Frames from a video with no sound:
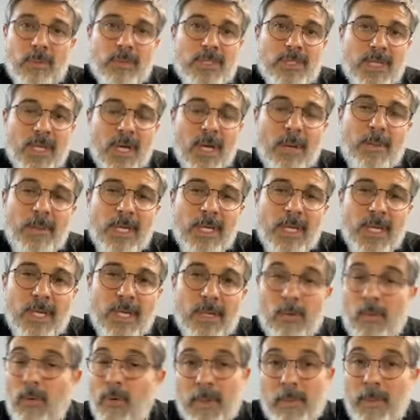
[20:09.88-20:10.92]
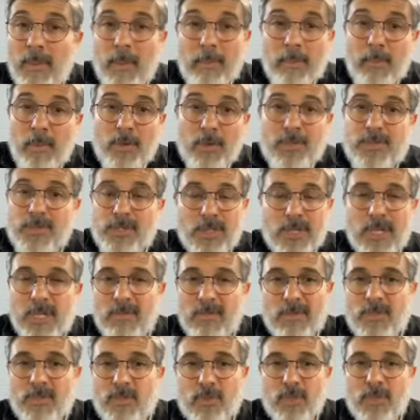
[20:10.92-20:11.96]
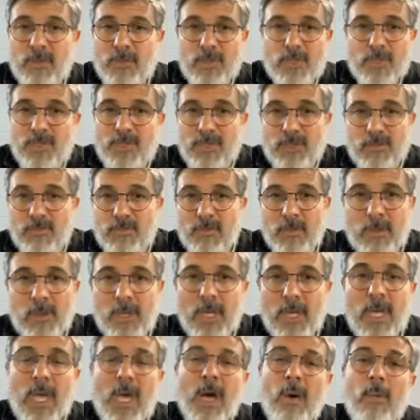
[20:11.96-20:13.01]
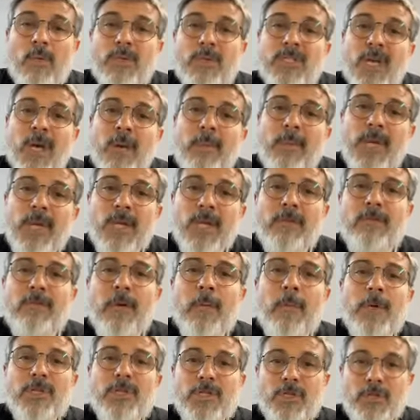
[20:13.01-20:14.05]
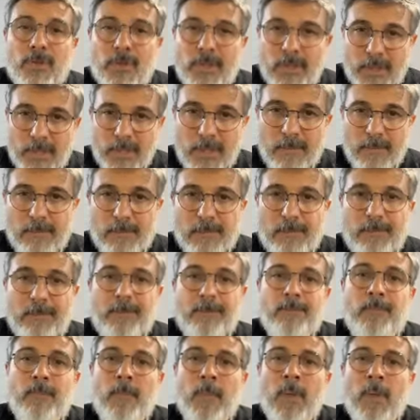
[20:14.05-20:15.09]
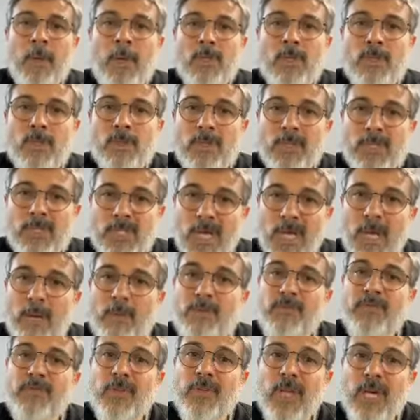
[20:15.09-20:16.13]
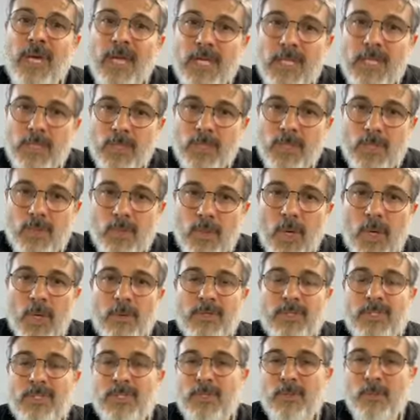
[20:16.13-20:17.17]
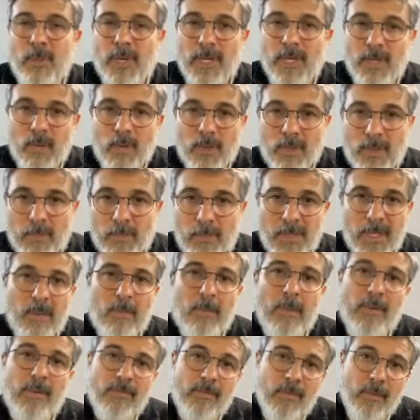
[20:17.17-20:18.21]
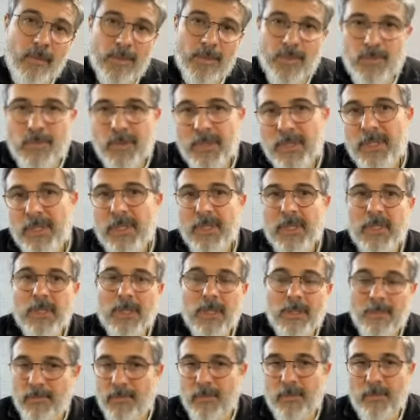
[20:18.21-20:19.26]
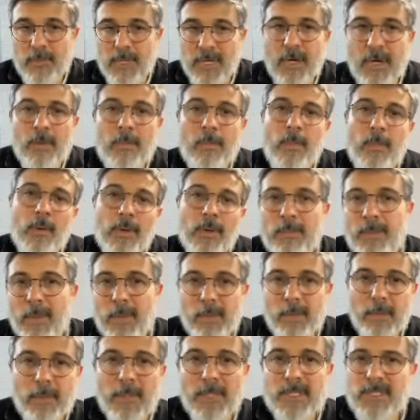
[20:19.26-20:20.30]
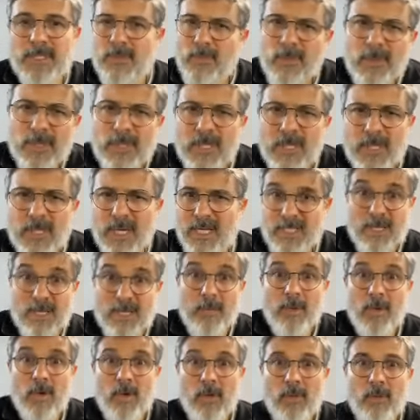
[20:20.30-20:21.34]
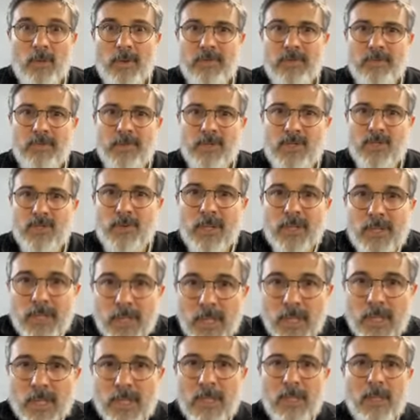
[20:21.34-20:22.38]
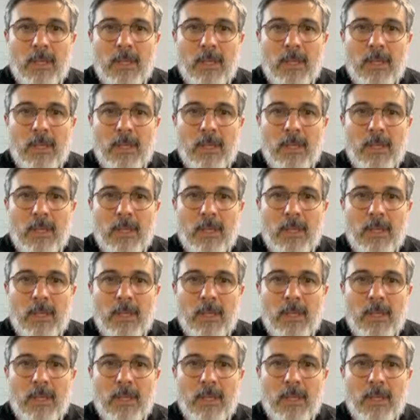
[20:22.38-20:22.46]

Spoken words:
that was coming in, or a person, not even a student, just was coming in from Australia. So this guy was flying into Toronto. I says, do you mind going to pick him up from Australia, from the airport, blah, blah, blah. I said, really? You guys coming all the way from Australia?